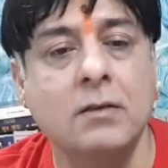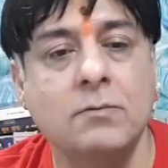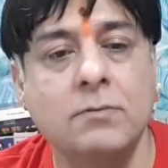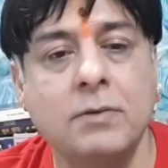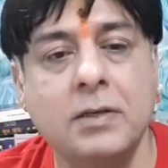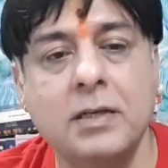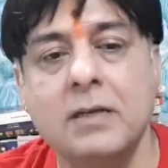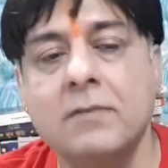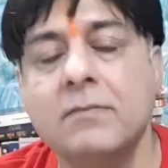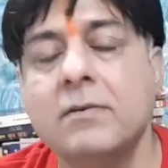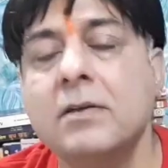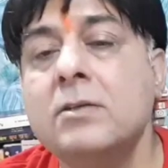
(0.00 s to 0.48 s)

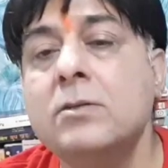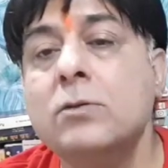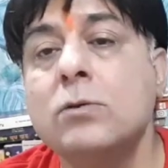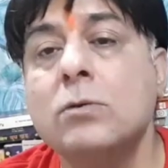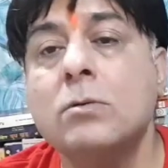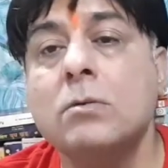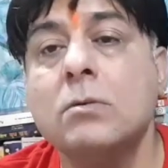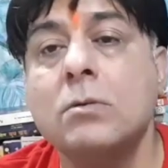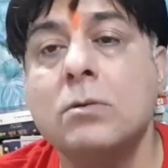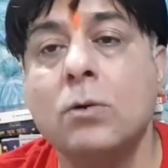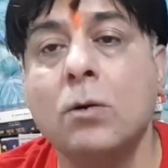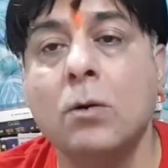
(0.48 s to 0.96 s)
Whenever
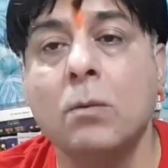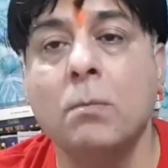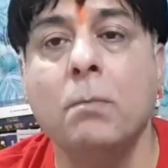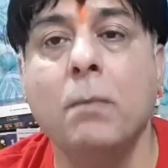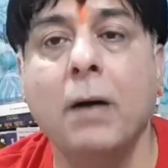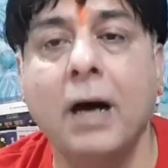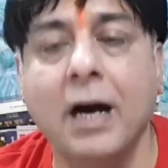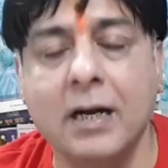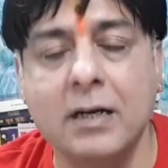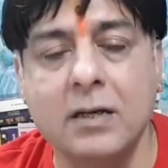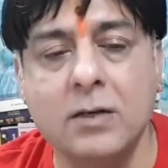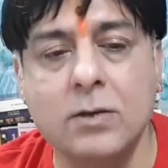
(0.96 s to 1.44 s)
you go
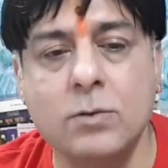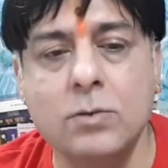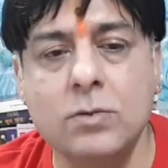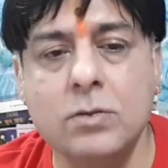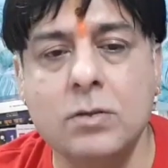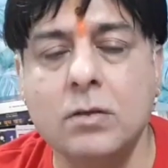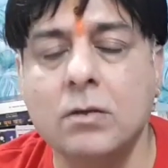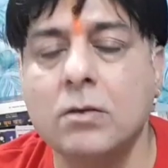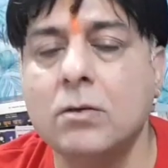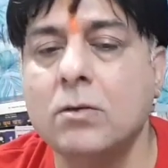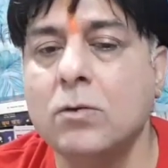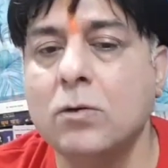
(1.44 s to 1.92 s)
back to
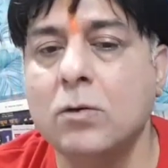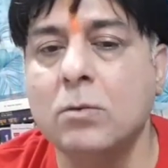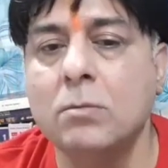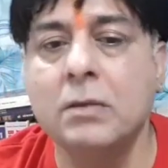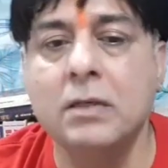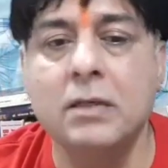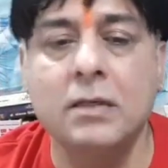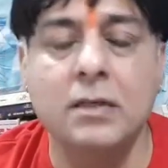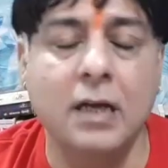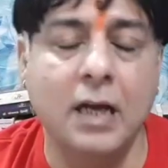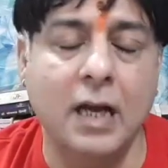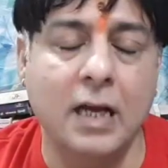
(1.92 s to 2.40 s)
your
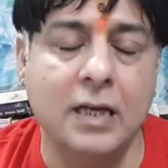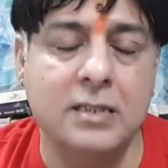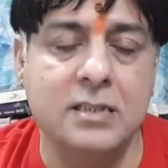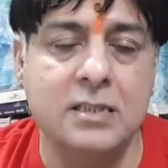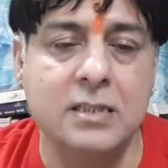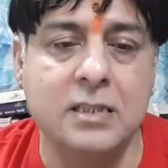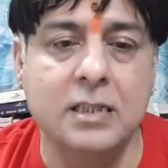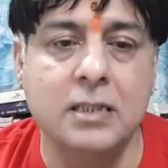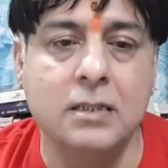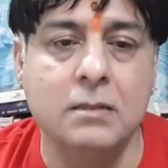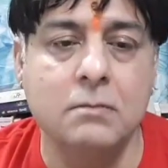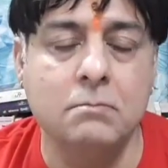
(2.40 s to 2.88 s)
home, it
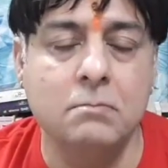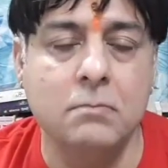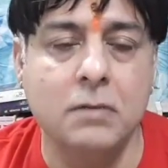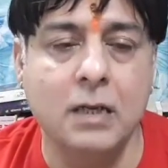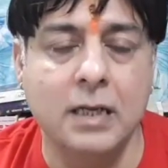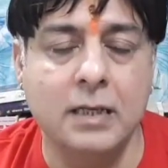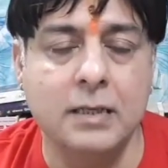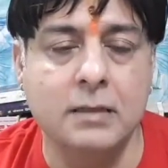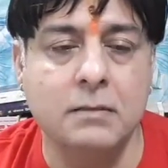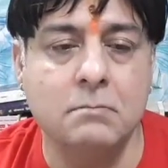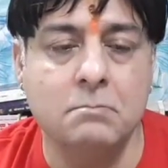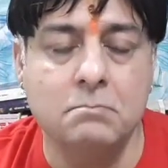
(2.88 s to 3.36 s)
actually
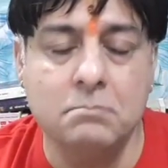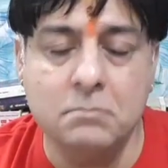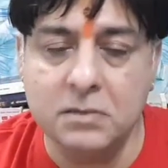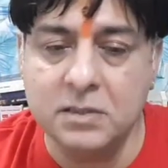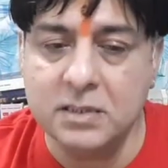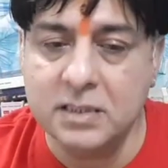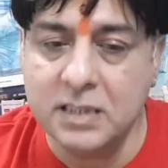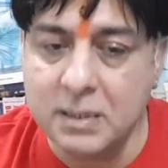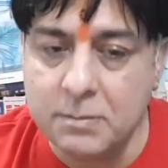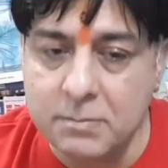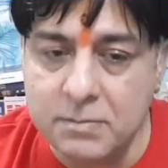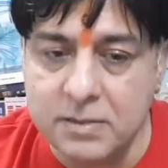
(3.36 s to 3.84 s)
like
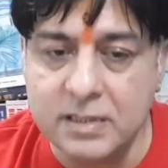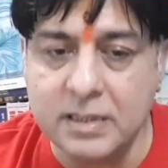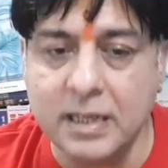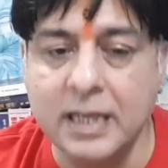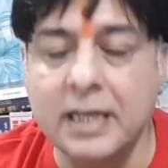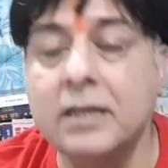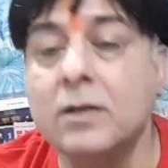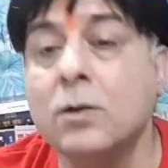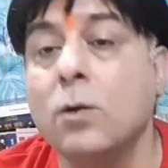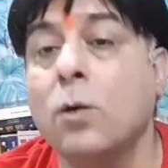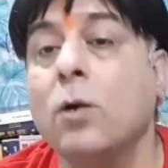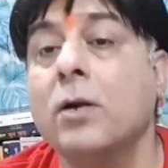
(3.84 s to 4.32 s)
seems
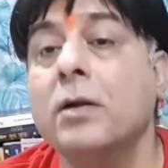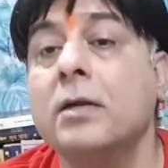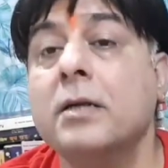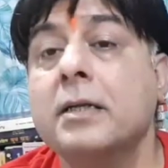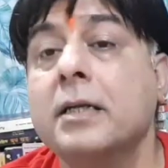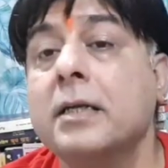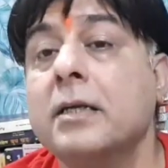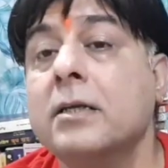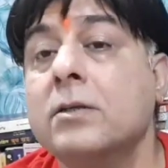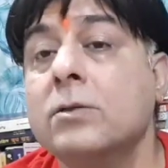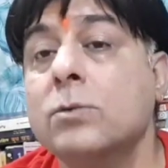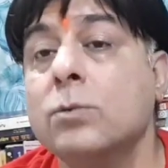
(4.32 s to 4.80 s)
like
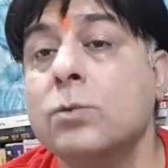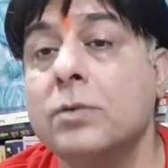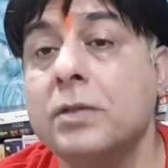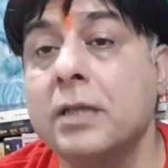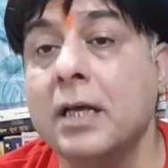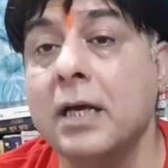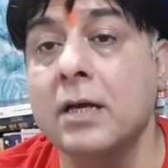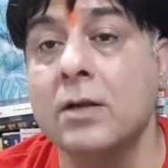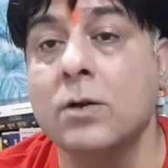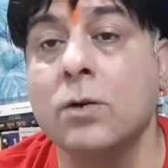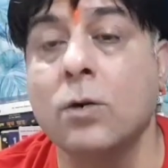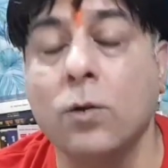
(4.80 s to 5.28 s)
haunting you
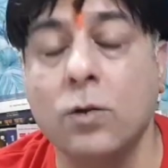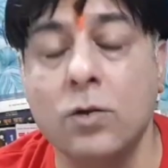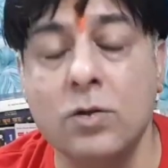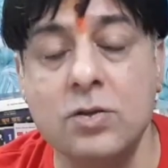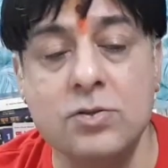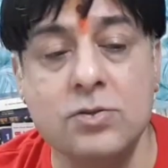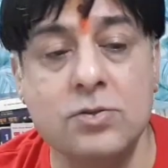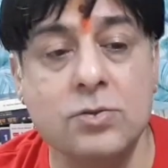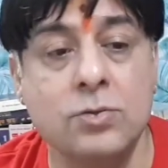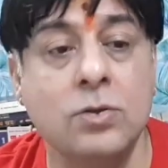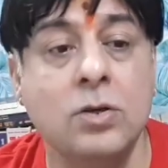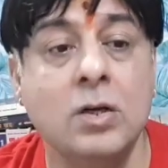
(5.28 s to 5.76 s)
there
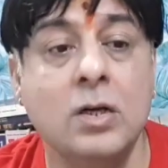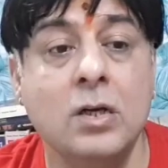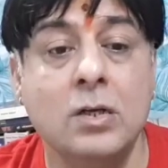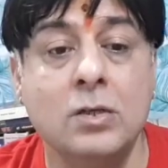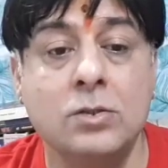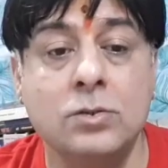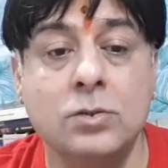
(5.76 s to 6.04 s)
also.